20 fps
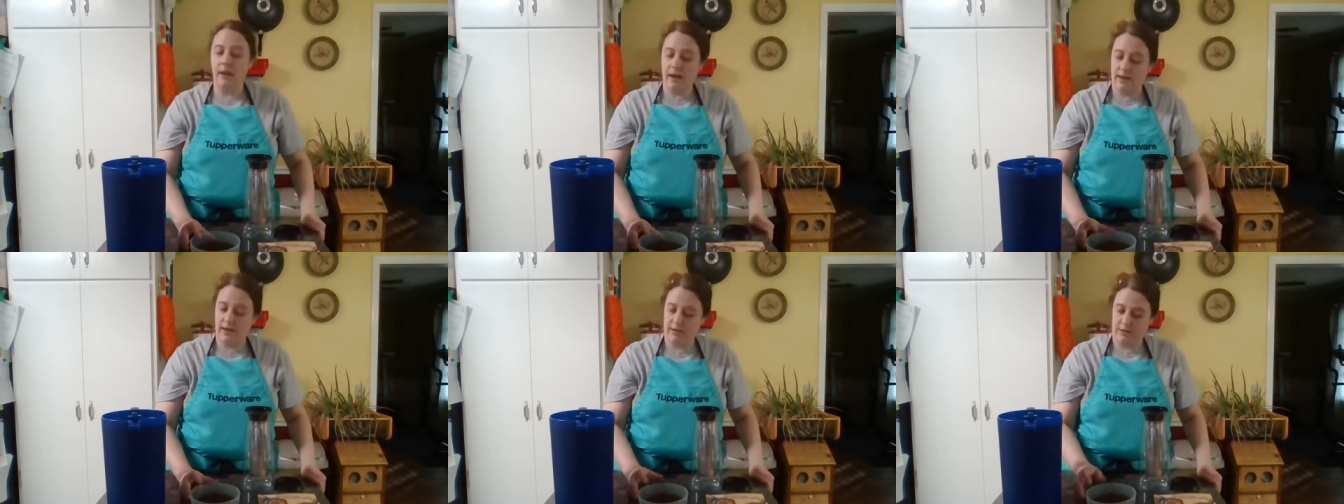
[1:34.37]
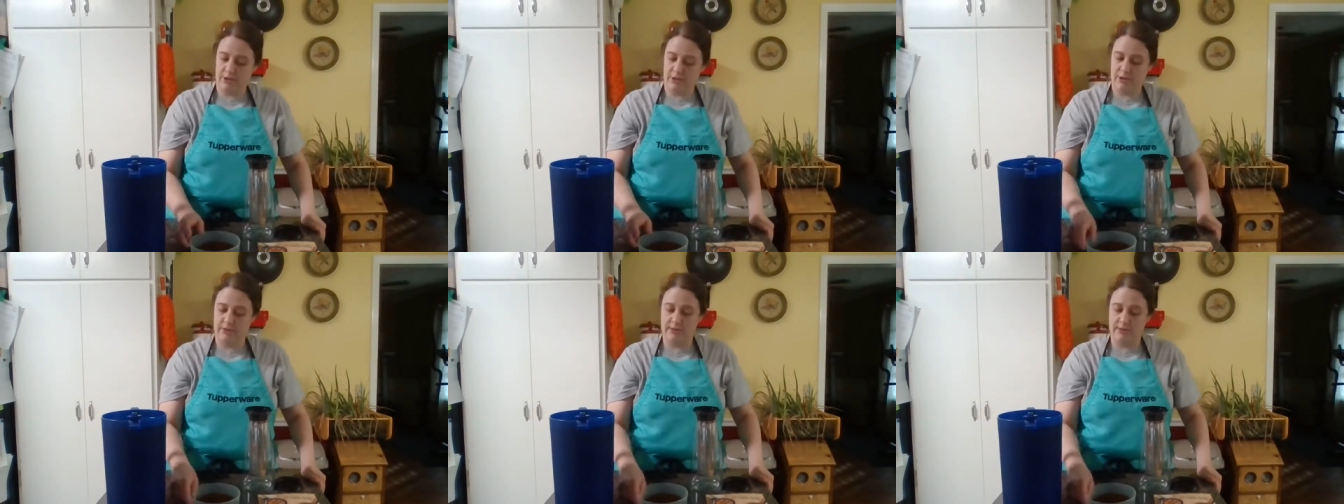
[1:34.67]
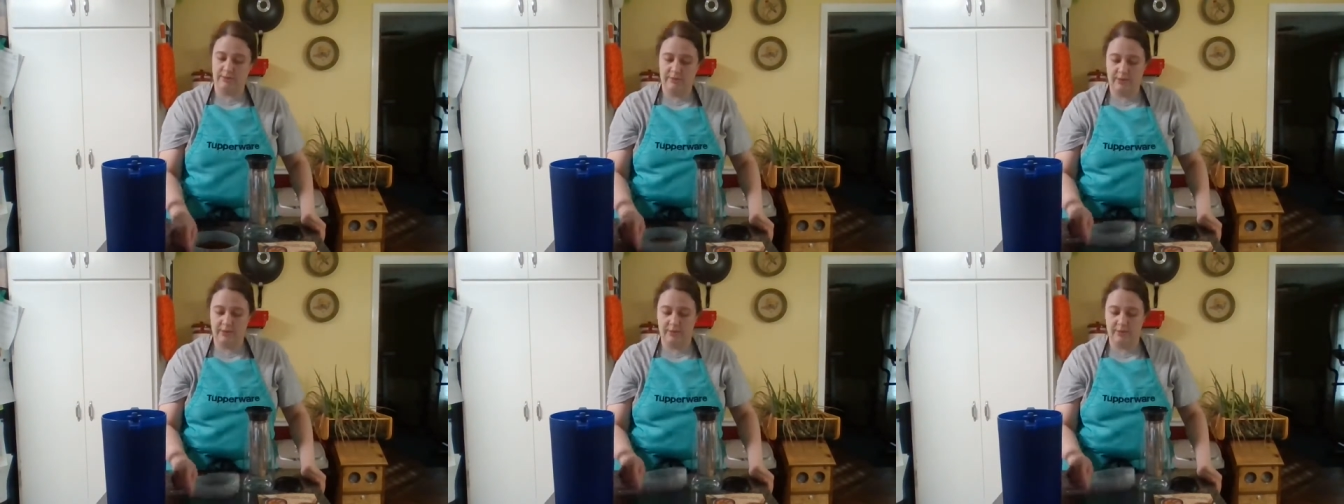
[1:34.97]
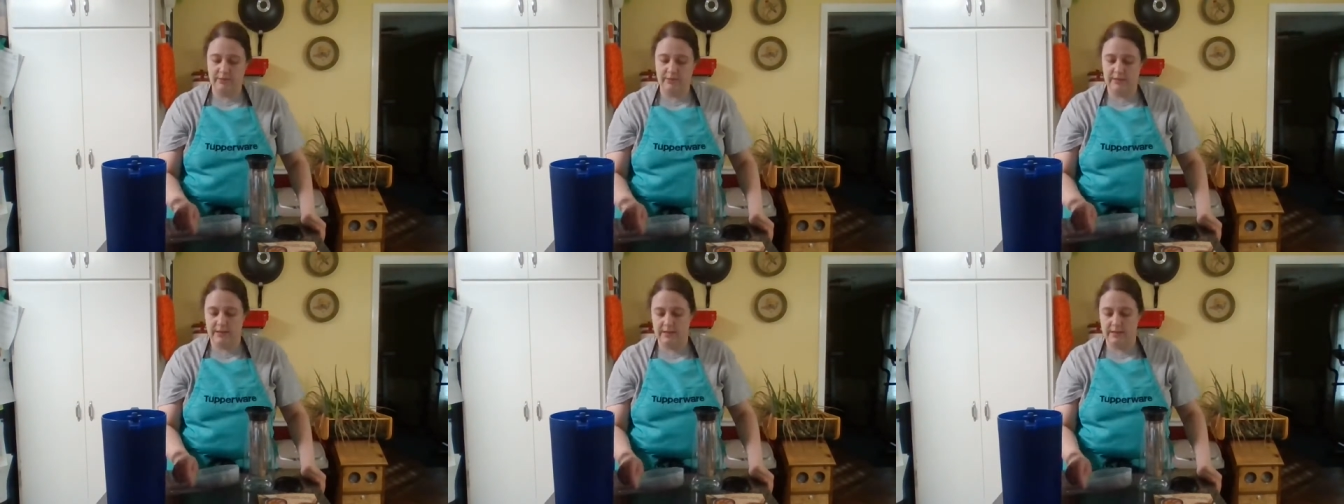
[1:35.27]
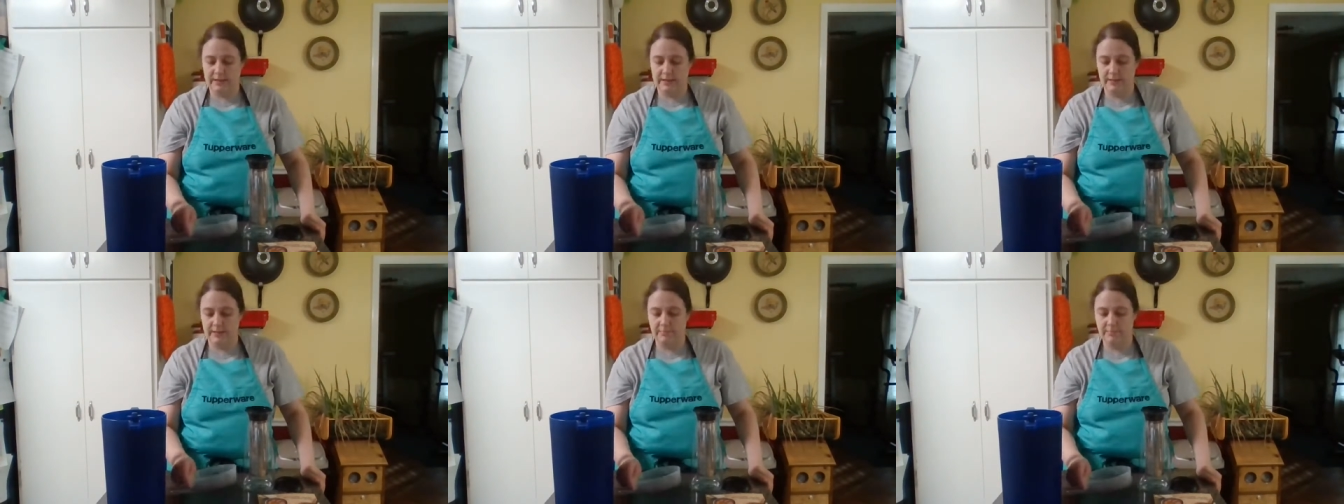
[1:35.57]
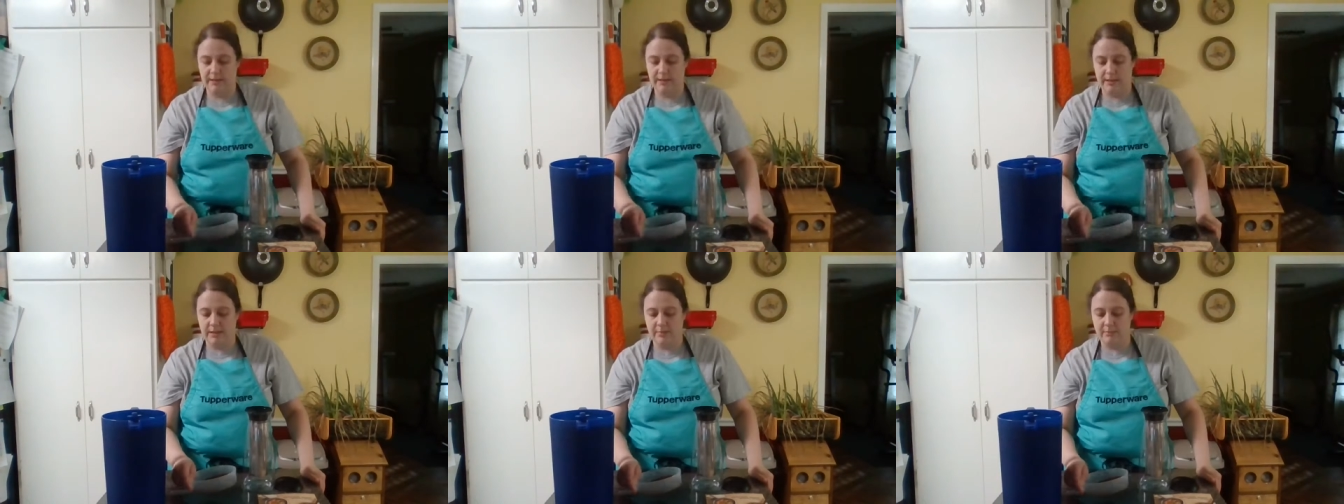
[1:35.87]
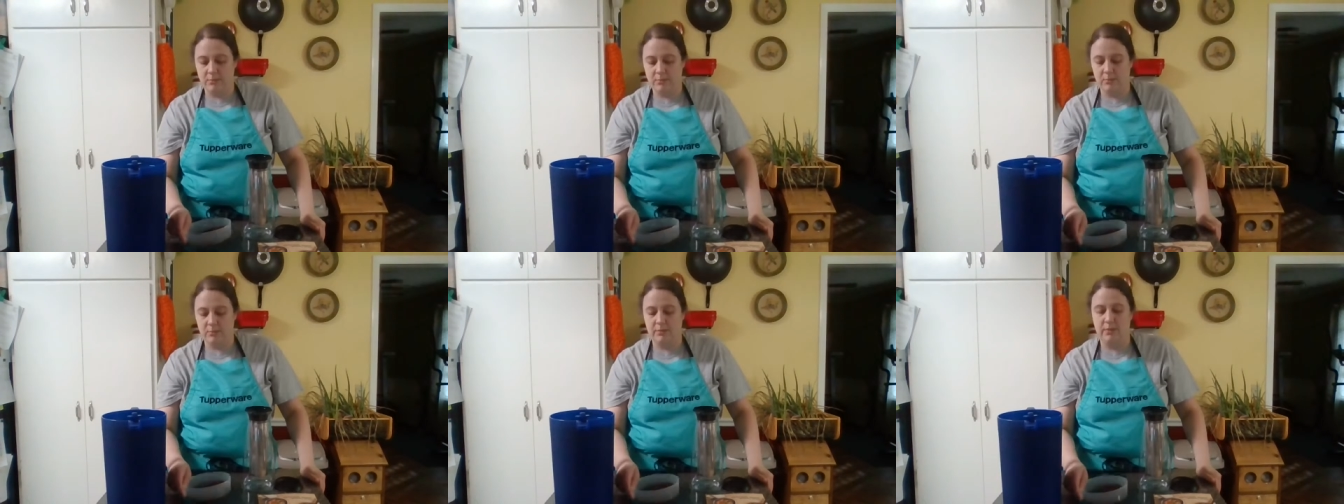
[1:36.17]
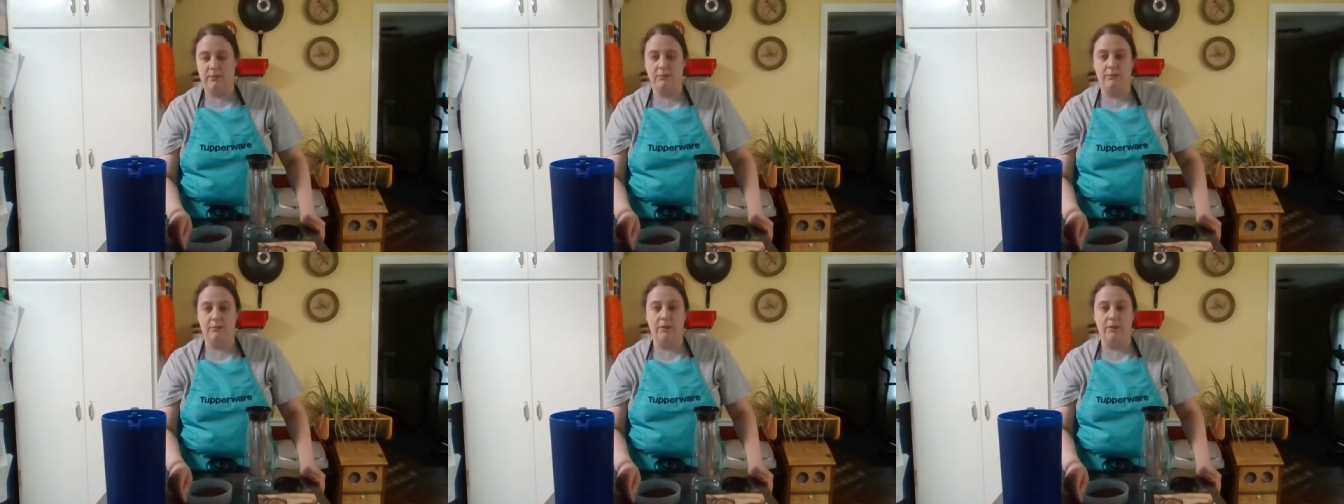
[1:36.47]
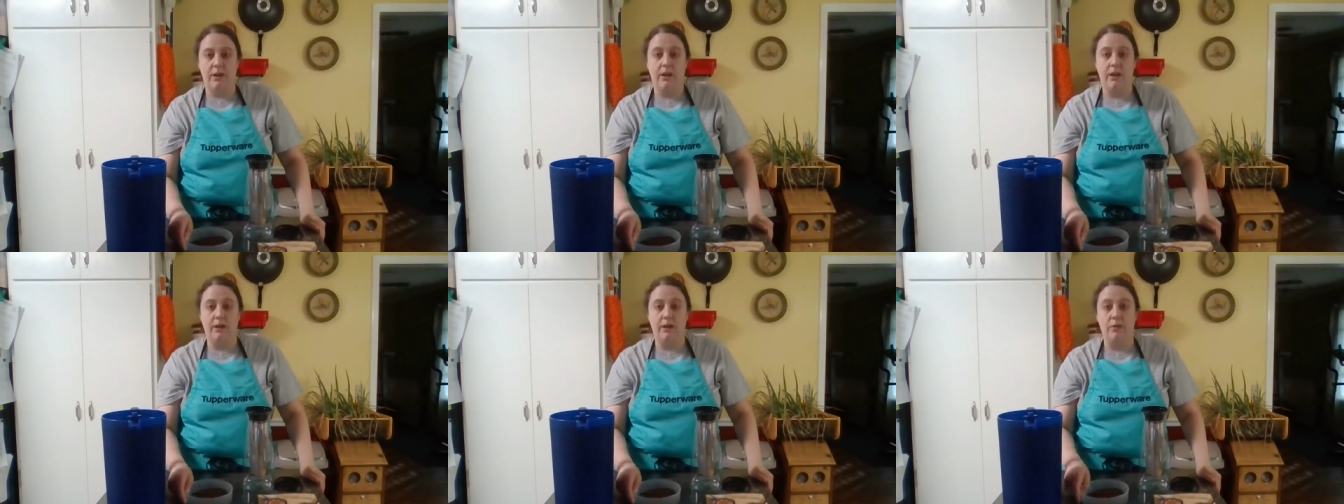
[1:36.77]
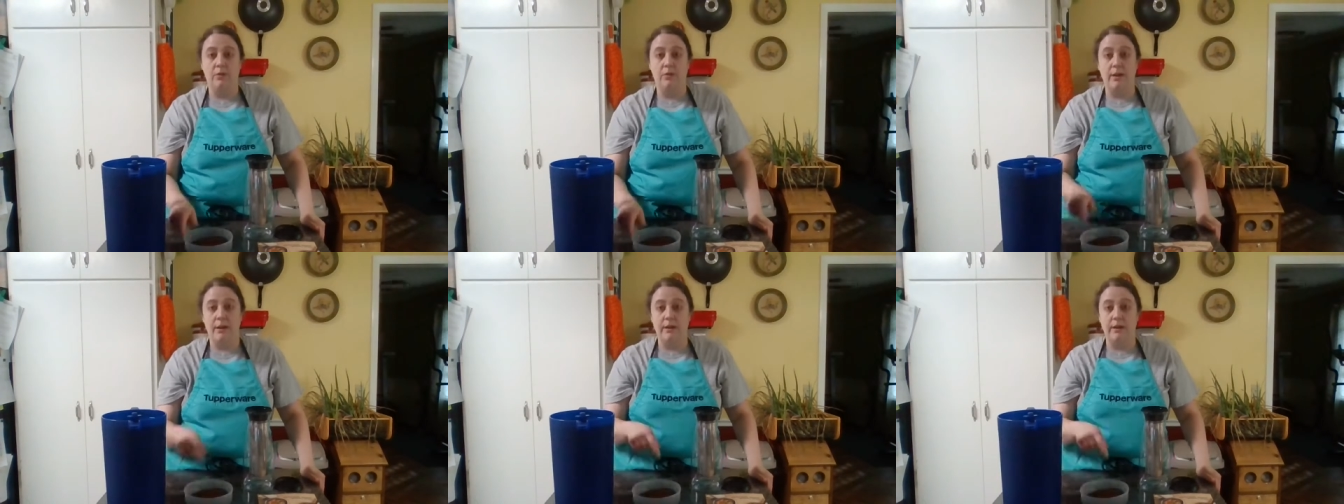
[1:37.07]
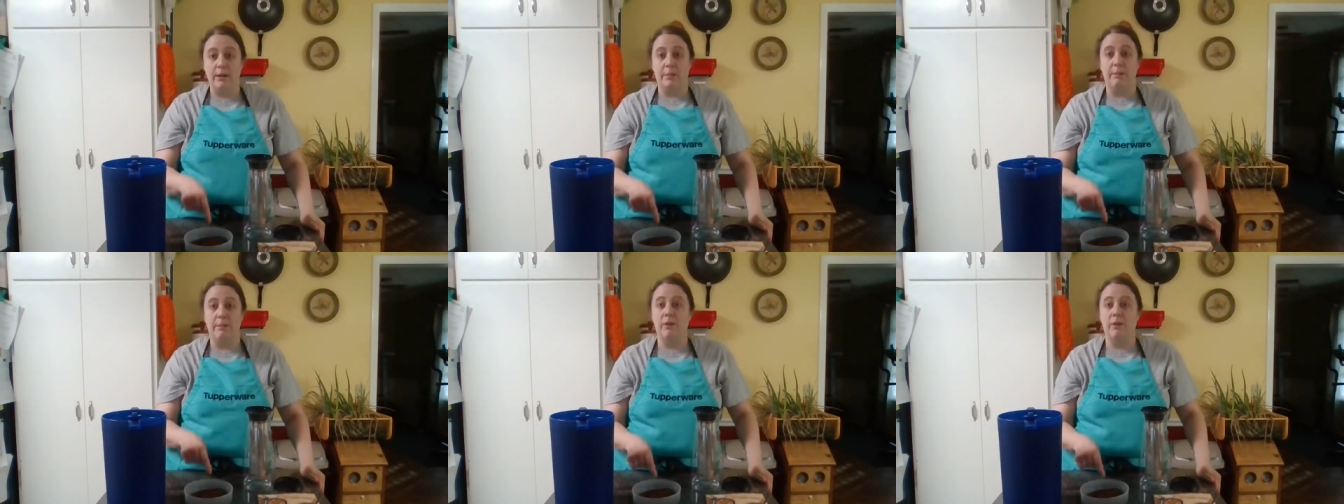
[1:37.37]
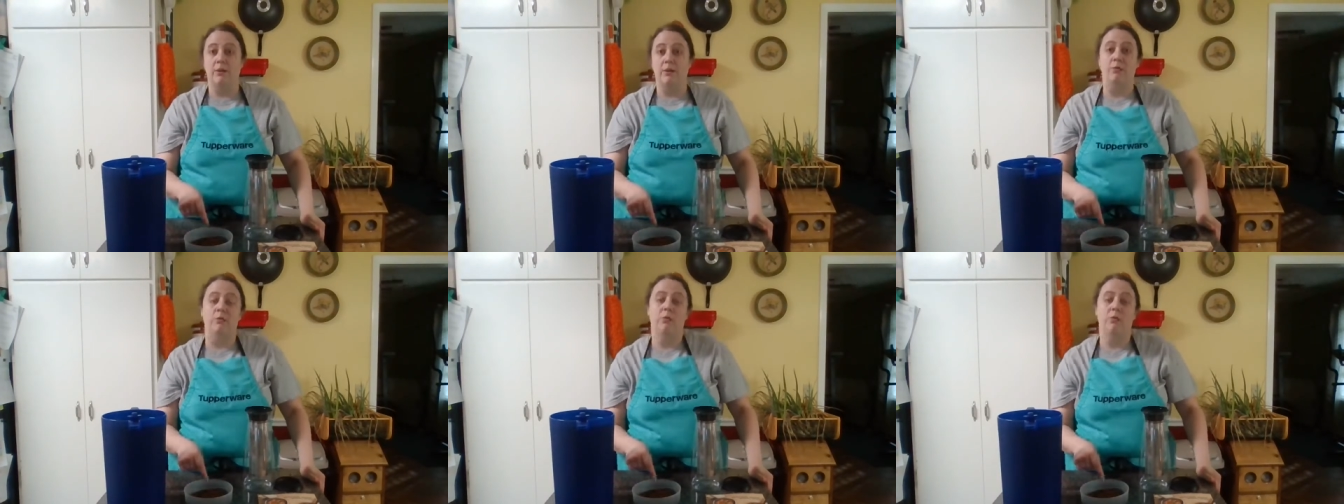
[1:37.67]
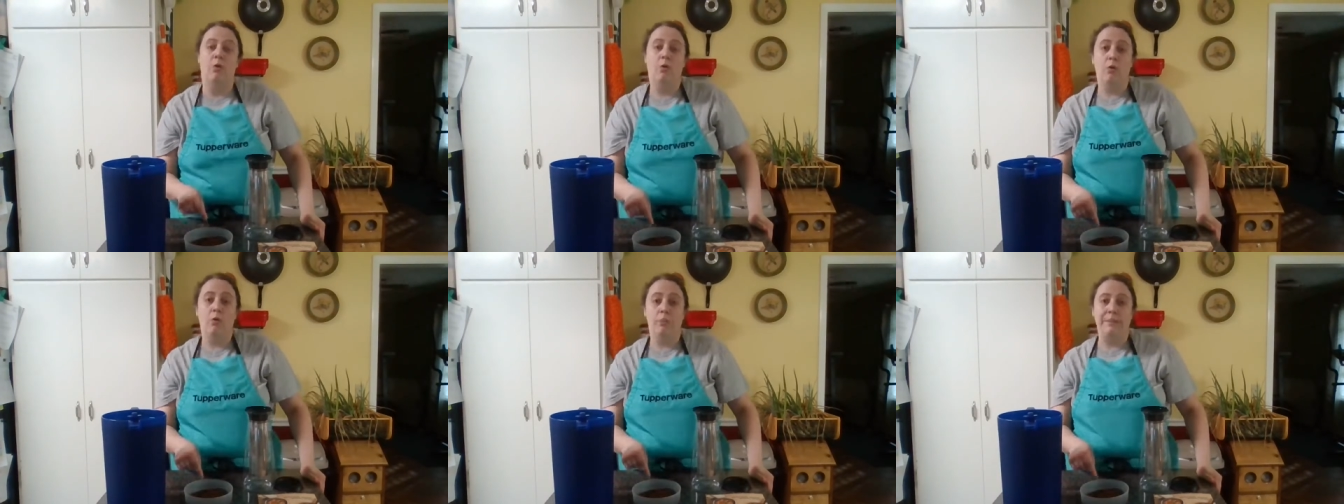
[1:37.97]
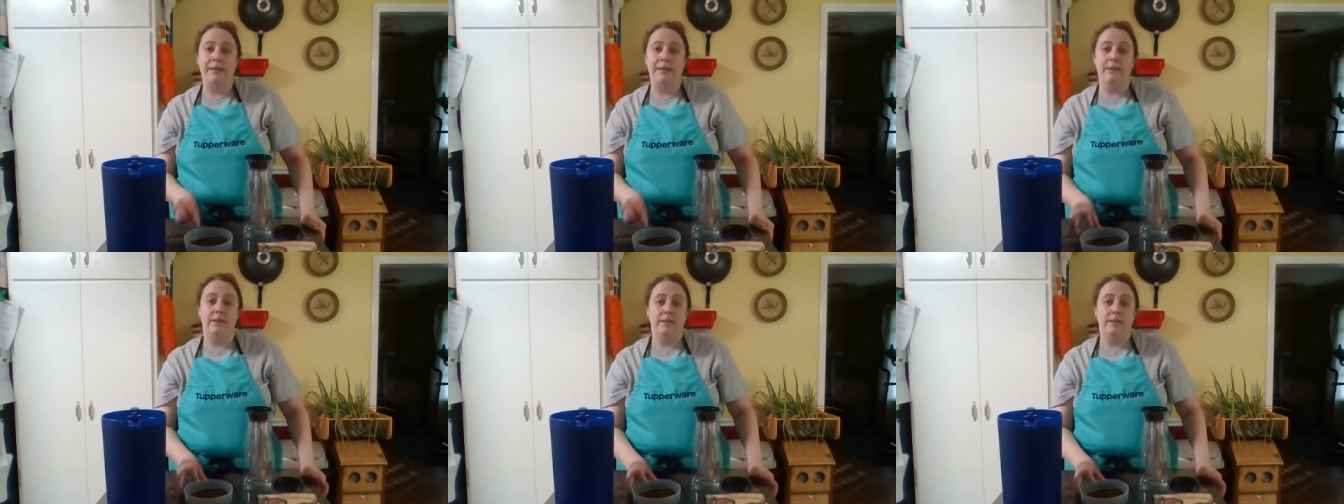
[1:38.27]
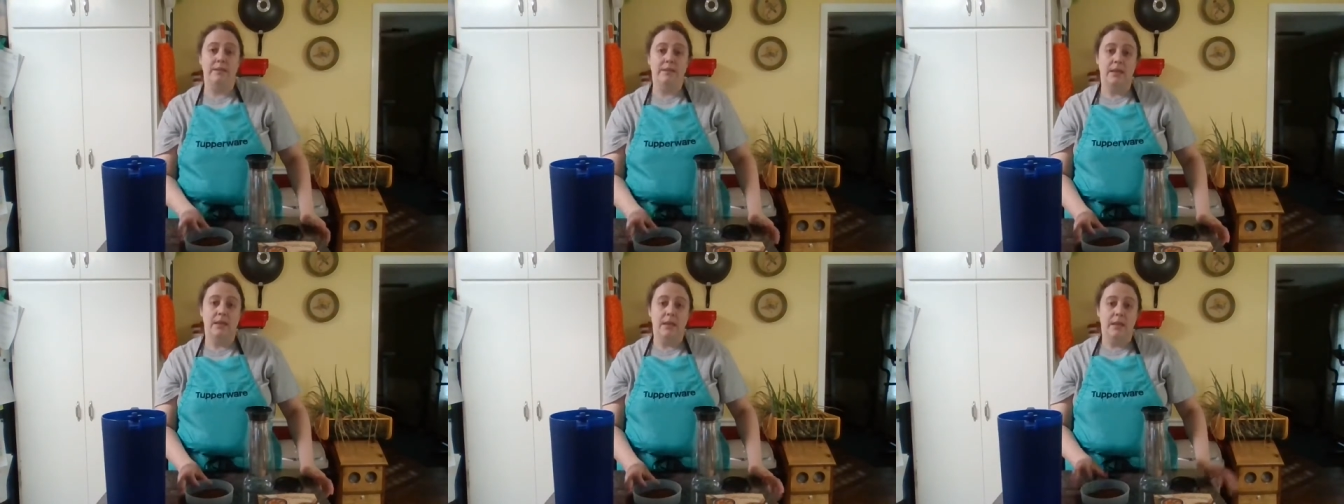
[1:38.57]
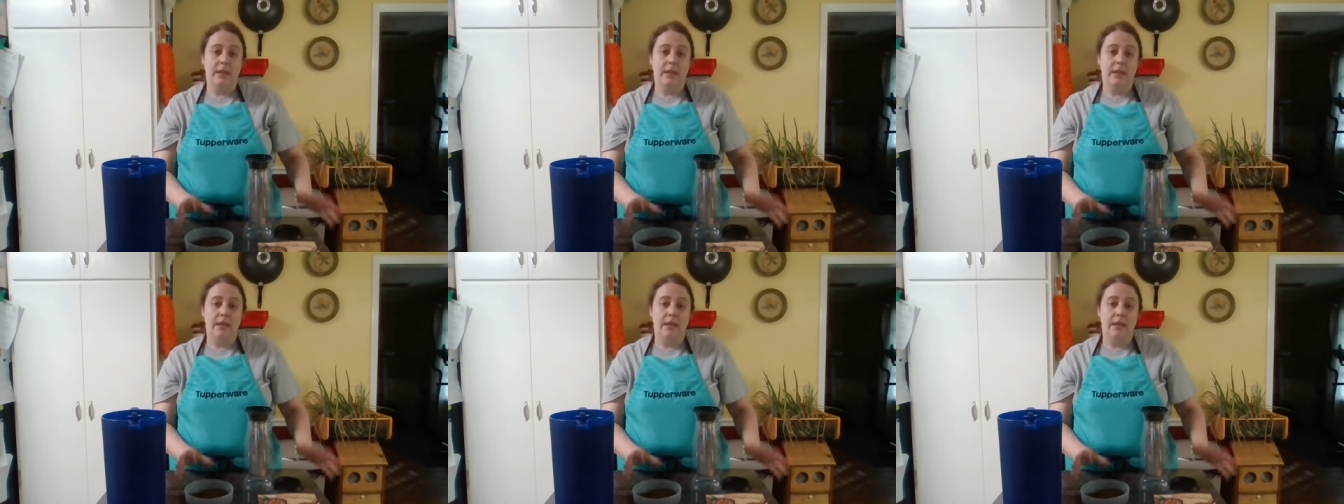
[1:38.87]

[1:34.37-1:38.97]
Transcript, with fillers: I just found that sometimes whenever I grind up my own whole beans,